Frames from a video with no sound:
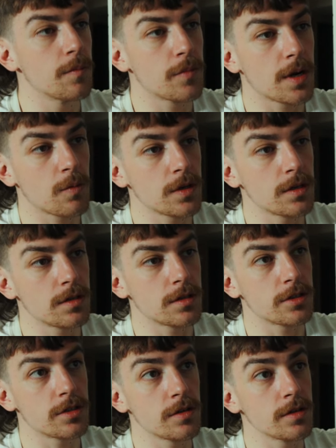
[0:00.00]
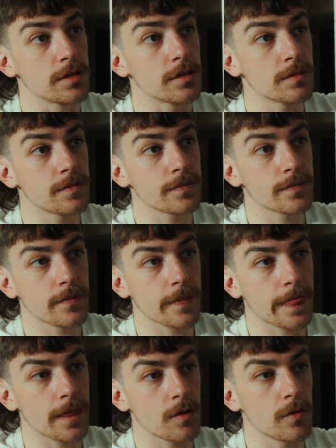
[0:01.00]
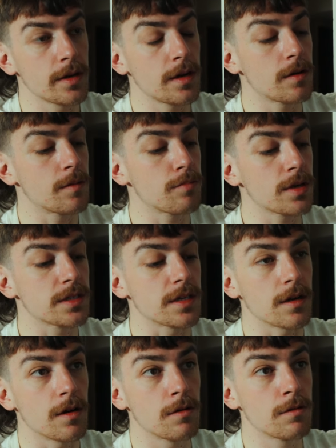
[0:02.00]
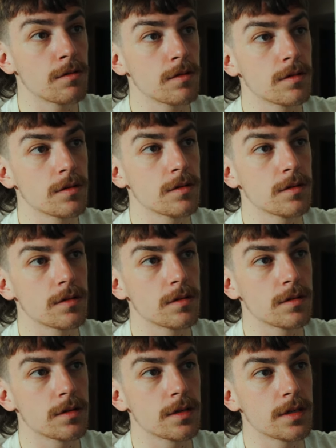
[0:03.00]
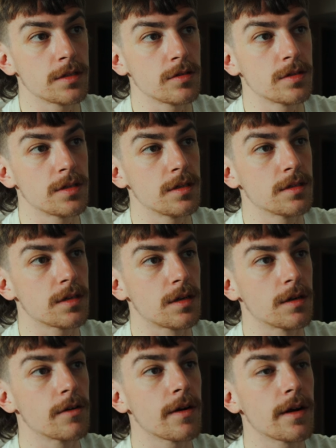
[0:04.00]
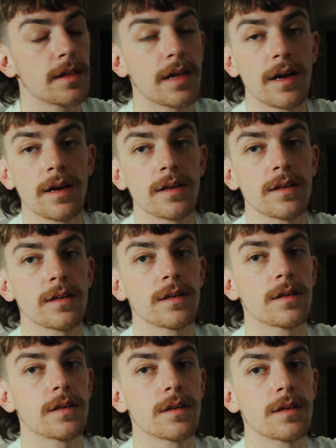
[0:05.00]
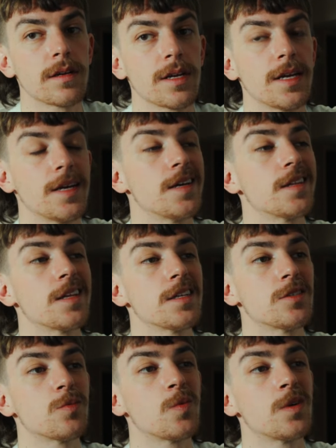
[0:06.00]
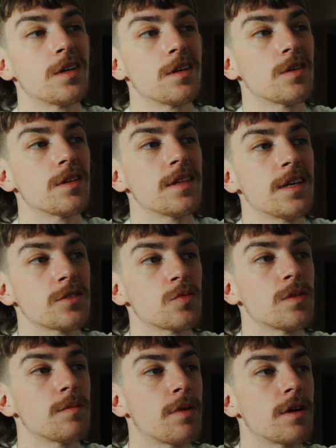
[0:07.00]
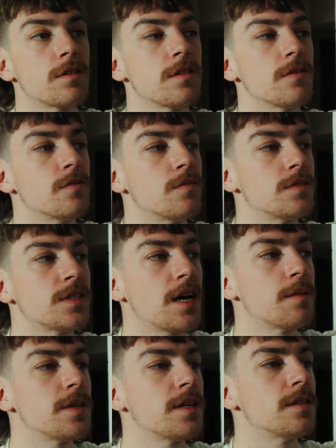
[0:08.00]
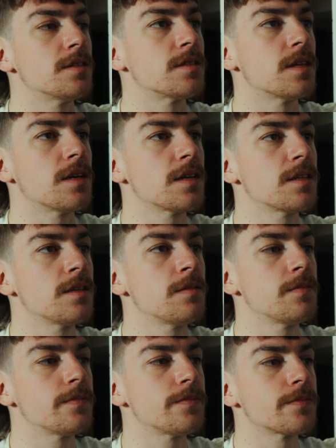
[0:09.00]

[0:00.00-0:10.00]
But I wanted to show you. Right now I'm pressing O. As you see this little gray line, that's what part of the timeline is selected.